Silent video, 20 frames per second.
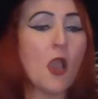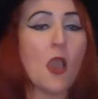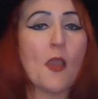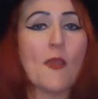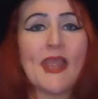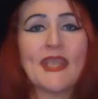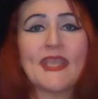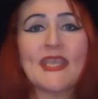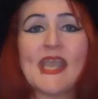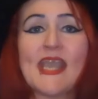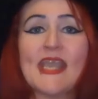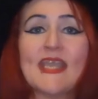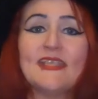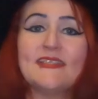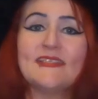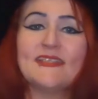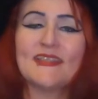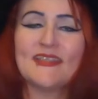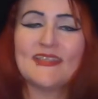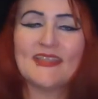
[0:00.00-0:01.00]
All right,
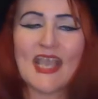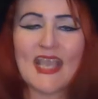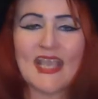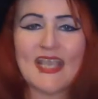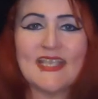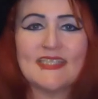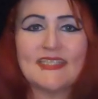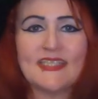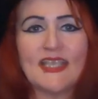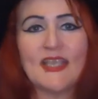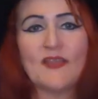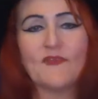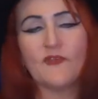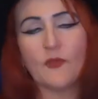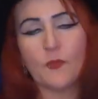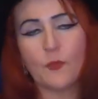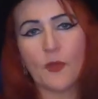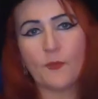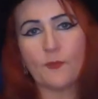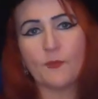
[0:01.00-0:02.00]
guys, that is it
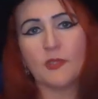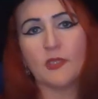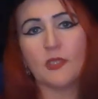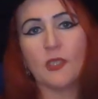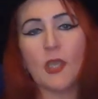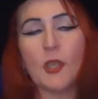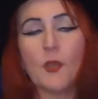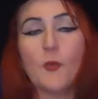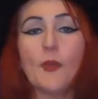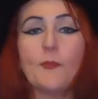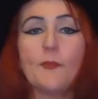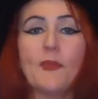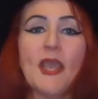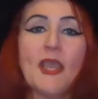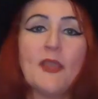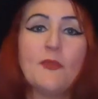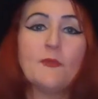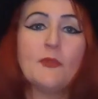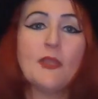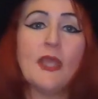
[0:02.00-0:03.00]
for One Below,
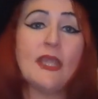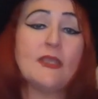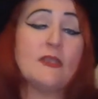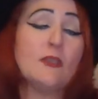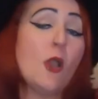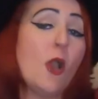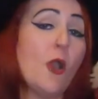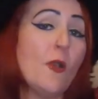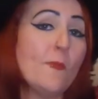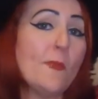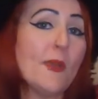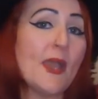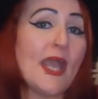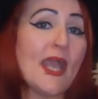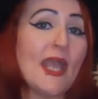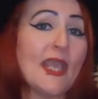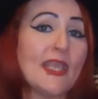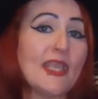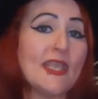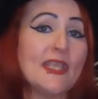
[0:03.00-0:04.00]
Poundland, Home
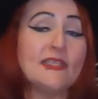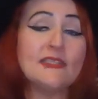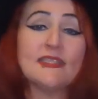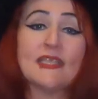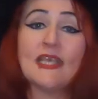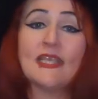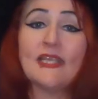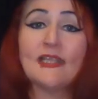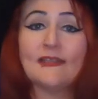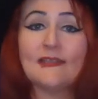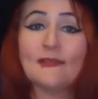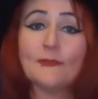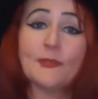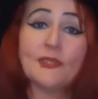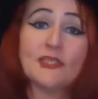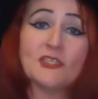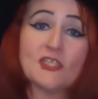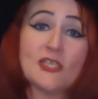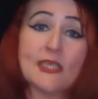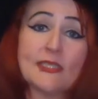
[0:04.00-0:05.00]
Bargains, and a little
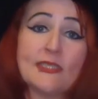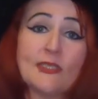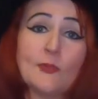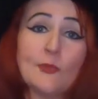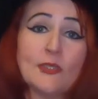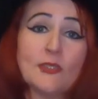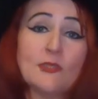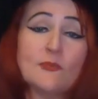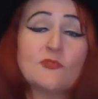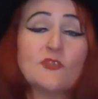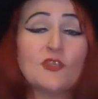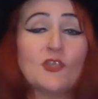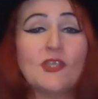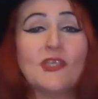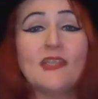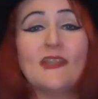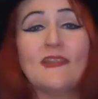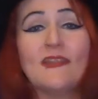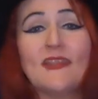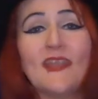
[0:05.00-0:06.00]
bit of JD Williams thrown
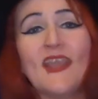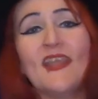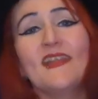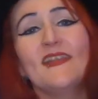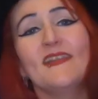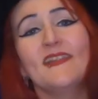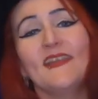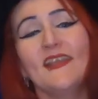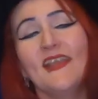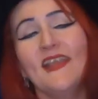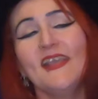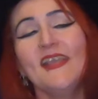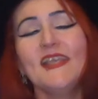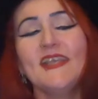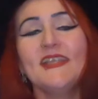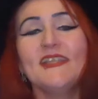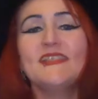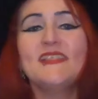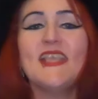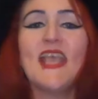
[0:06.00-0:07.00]
in at the end.
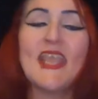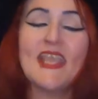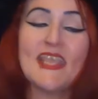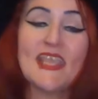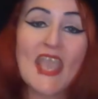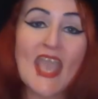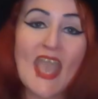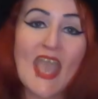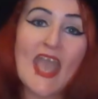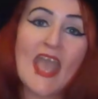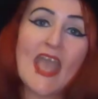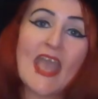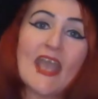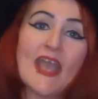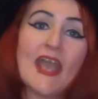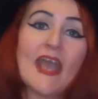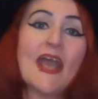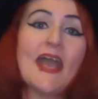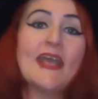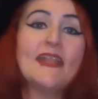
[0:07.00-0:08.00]
Take
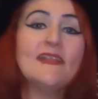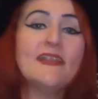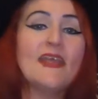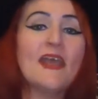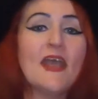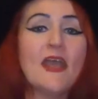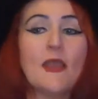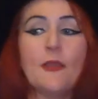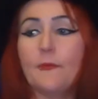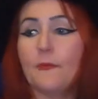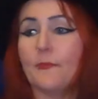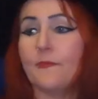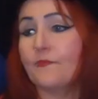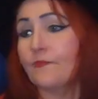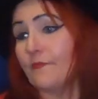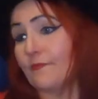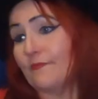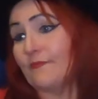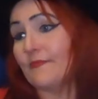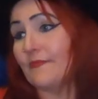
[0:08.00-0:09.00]
care, and
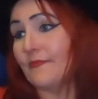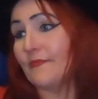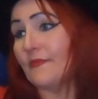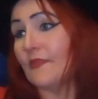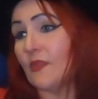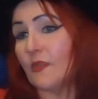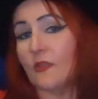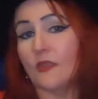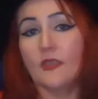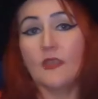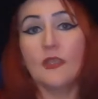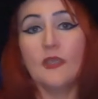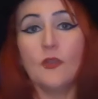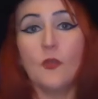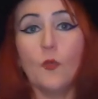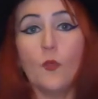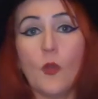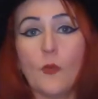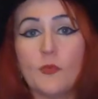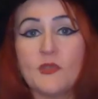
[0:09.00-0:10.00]

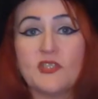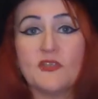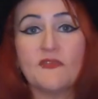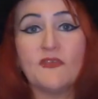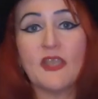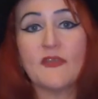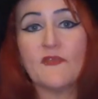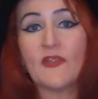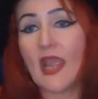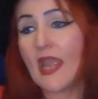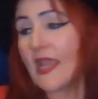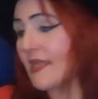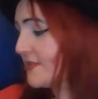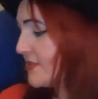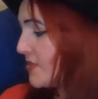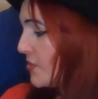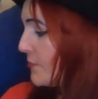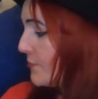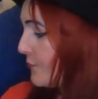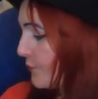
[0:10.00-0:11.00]
what was your favourite
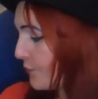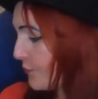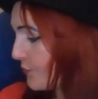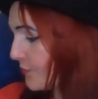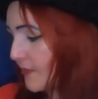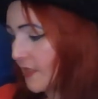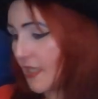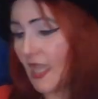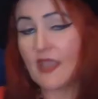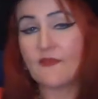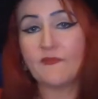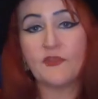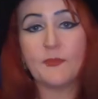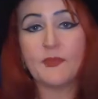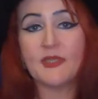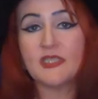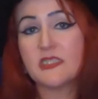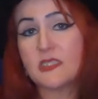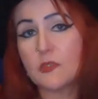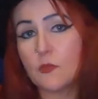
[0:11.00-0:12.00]
item? Have you
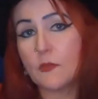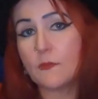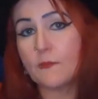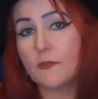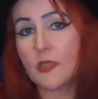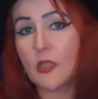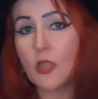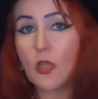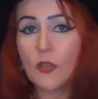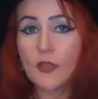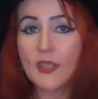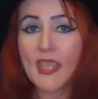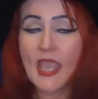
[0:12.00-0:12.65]
been to One Below